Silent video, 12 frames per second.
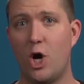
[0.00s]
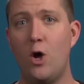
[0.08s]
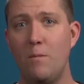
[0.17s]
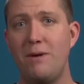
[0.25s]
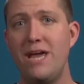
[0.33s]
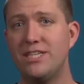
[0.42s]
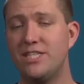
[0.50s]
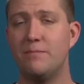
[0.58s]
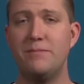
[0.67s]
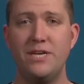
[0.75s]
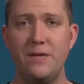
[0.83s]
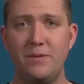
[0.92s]
all based
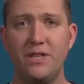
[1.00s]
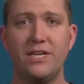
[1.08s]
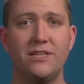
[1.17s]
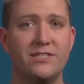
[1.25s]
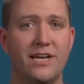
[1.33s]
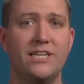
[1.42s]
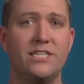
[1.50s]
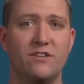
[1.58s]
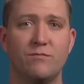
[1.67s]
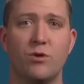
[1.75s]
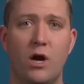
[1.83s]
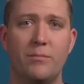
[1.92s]
on manipulating this idea
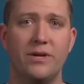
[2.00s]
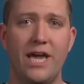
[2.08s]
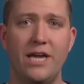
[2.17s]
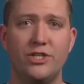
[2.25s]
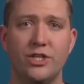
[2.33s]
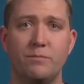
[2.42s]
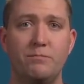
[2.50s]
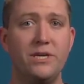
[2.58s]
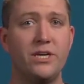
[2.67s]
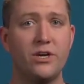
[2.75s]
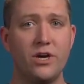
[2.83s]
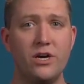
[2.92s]
of propagation,
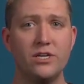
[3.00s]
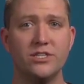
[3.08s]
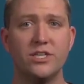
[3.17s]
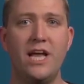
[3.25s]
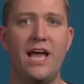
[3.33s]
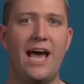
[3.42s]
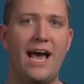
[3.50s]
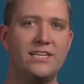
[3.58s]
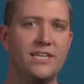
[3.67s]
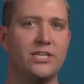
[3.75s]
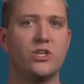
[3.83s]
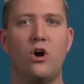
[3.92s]
because
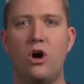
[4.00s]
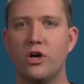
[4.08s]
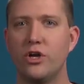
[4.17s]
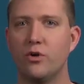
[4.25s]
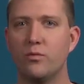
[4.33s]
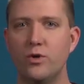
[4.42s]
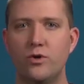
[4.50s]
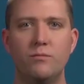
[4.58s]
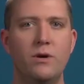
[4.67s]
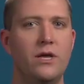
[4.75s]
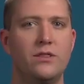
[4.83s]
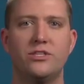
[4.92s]
as I talk in a
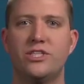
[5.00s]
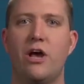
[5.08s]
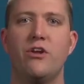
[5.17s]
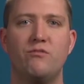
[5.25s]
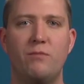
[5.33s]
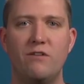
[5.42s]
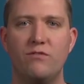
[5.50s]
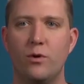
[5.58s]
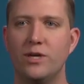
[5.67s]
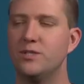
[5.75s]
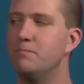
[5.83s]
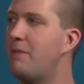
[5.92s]
room, the sound of my
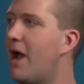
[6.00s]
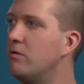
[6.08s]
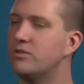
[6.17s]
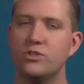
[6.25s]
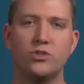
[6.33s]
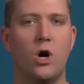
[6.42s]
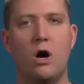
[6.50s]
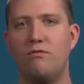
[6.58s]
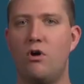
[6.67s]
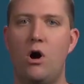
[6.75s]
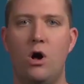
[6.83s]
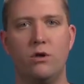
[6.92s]
voice bounces off
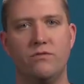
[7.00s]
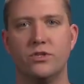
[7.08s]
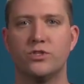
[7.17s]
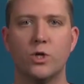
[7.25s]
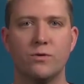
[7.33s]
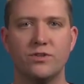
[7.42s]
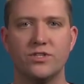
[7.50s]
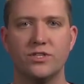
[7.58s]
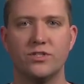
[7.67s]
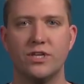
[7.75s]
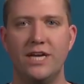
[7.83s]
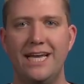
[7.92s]
all of the
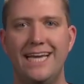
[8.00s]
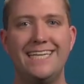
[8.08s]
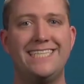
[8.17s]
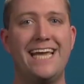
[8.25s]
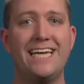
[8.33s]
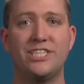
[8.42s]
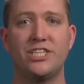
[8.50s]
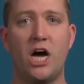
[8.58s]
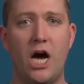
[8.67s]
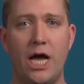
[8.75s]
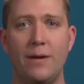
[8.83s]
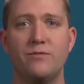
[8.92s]
surfaces. It takes
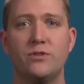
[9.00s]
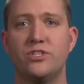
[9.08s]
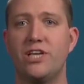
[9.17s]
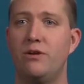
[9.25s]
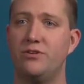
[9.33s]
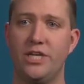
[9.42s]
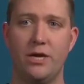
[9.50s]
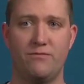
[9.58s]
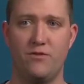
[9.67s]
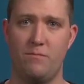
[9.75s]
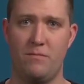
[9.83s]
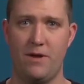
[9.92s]
time for the sound to get
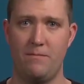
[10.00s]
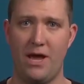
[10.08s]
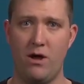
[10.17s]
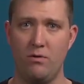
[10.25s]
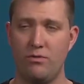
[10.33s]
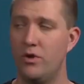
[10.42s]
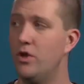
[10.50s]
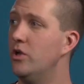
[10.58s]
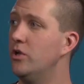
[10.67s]
from my mouth